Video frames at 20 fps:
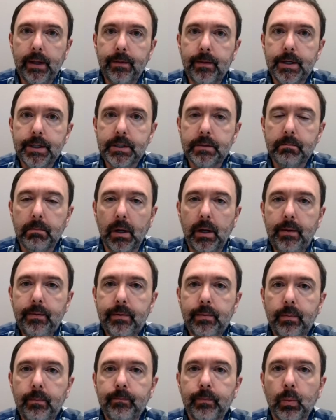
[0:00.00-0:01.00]
it this
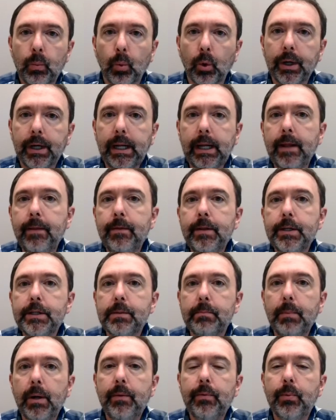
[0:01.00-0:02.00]
month. We're going to end
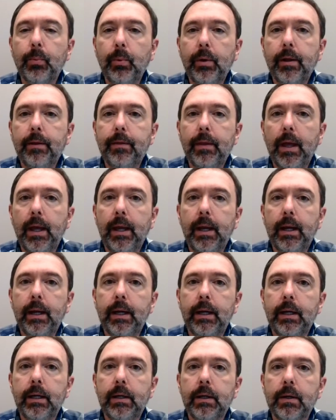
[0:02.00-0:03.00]
this month with
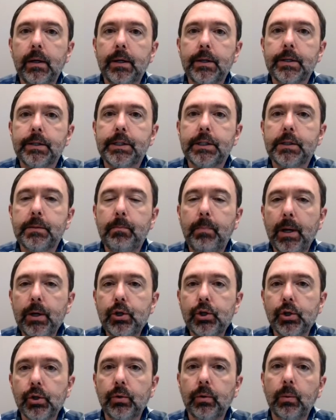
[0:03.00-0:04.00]
a
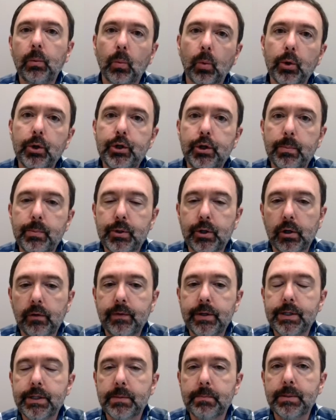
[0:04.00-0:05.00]
special worship
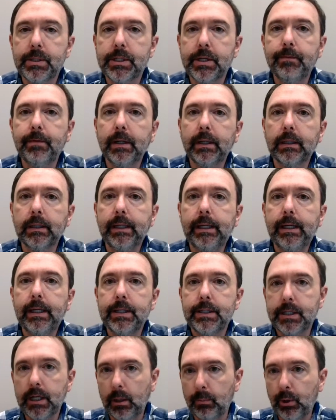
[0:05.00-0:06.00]
service specifically in
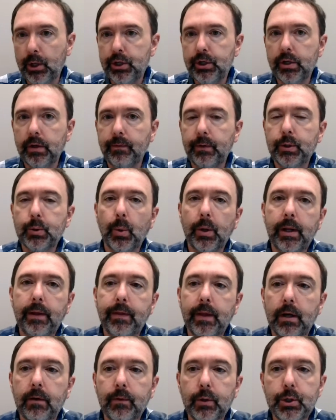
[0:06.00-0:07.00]
celebration of the
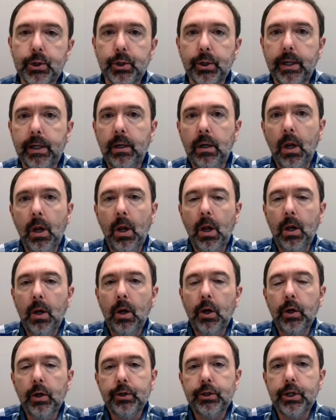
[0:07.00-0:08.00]
20th anniversary.
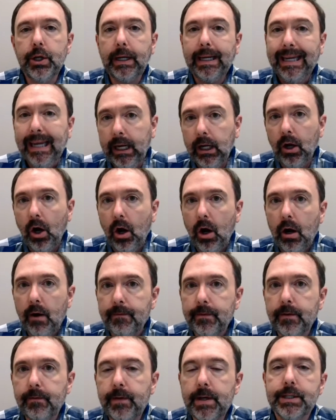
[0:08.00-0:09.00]
To kick
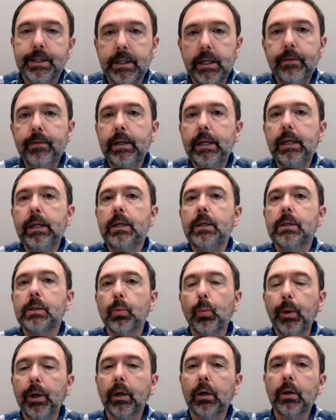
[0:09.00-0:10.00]
off the festivities,
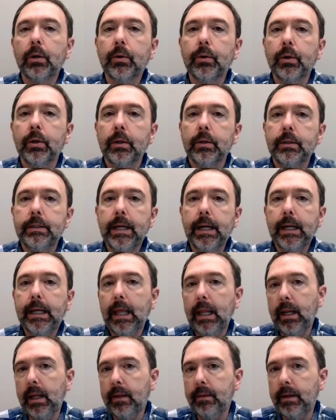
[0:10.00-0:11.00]
we're
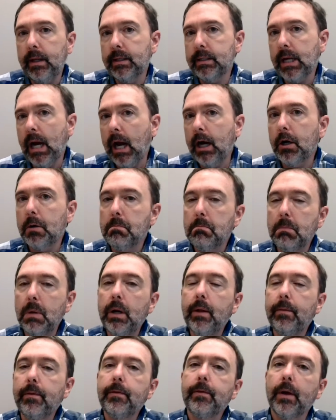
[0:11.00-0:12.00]
dedicating the entire
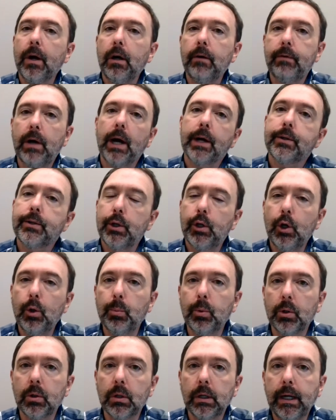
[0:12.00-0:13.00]
month of
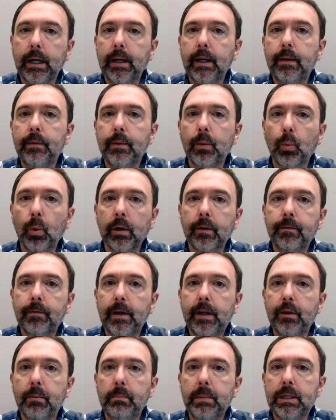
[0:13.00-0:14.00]
October in the Where
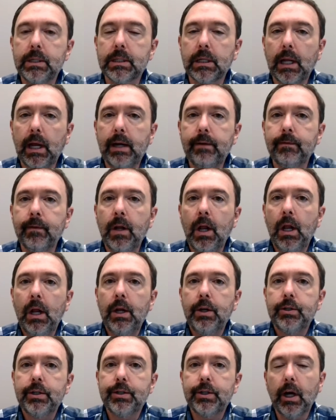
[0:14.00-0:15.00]
Faith Meets Life
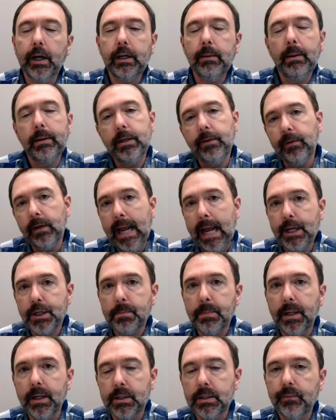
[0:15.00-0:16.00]
to talking about different
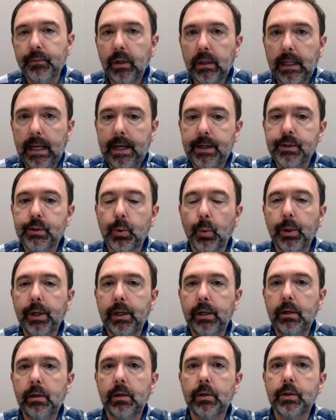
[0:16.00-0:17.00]
aspects of the last 20
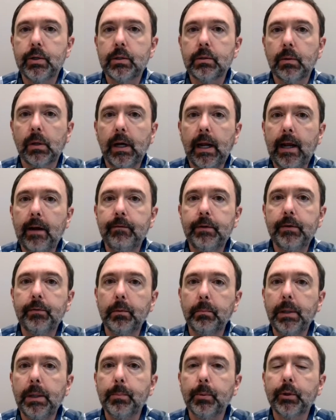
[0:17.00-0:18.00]
years. We're going to have
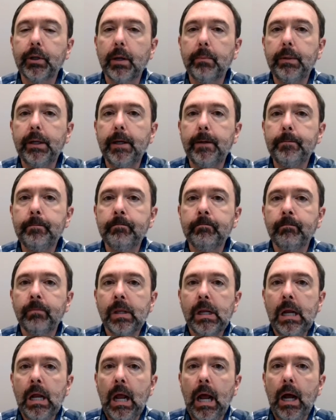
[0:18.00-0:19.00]
different people come in
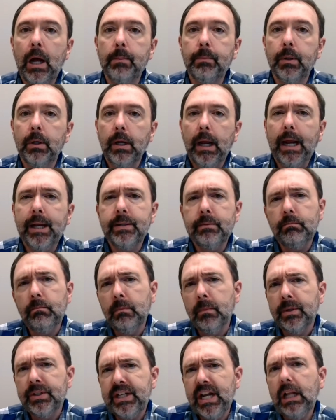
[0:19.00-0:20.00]
and
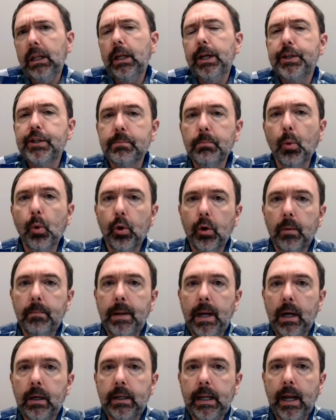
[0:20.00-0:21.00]
tell us more
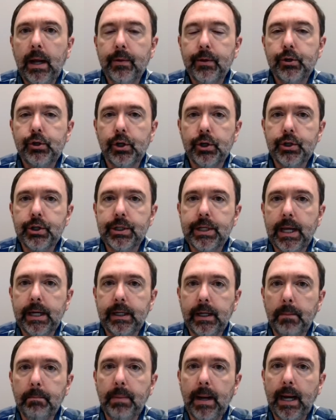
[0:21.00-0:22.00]
about how the church has had
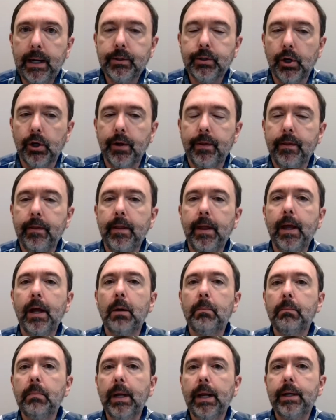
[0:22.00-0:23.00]
an impact on
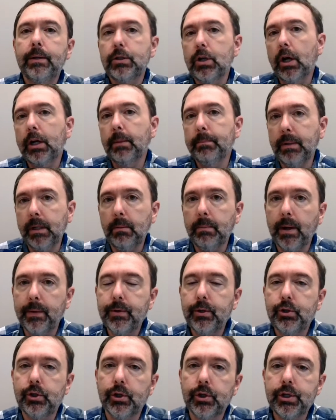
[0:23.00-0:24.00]
them and talk a bit about
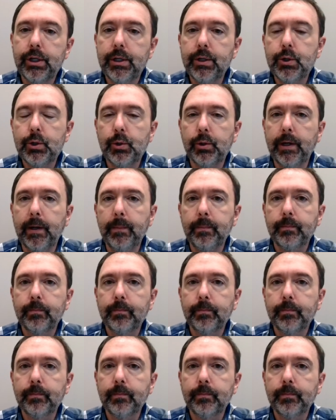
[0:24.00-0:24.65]
the church history.